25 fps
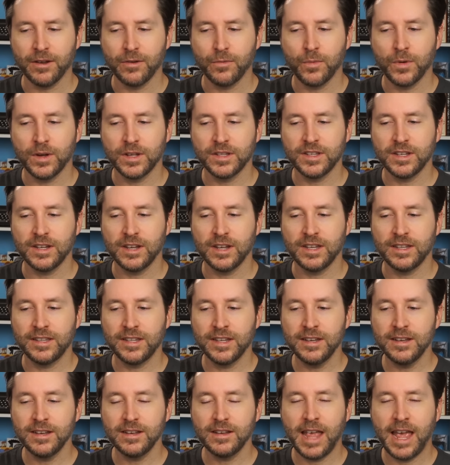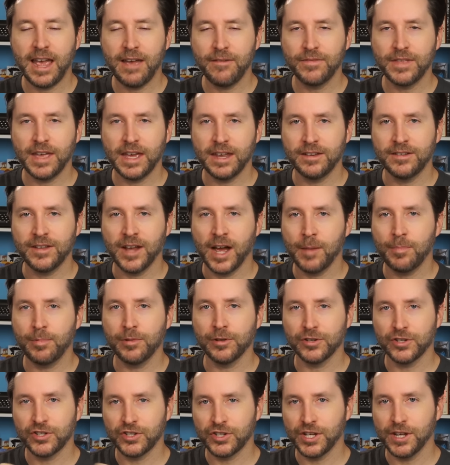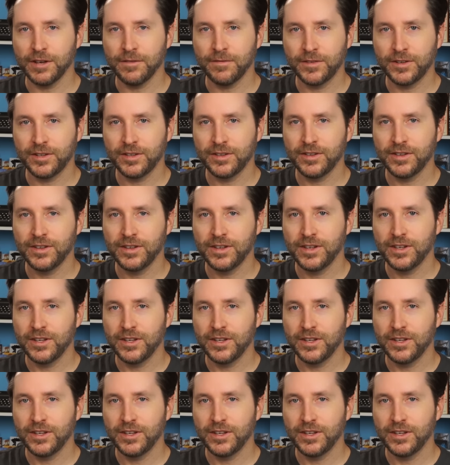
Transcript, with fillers: it was that it didn't have that Doppler shift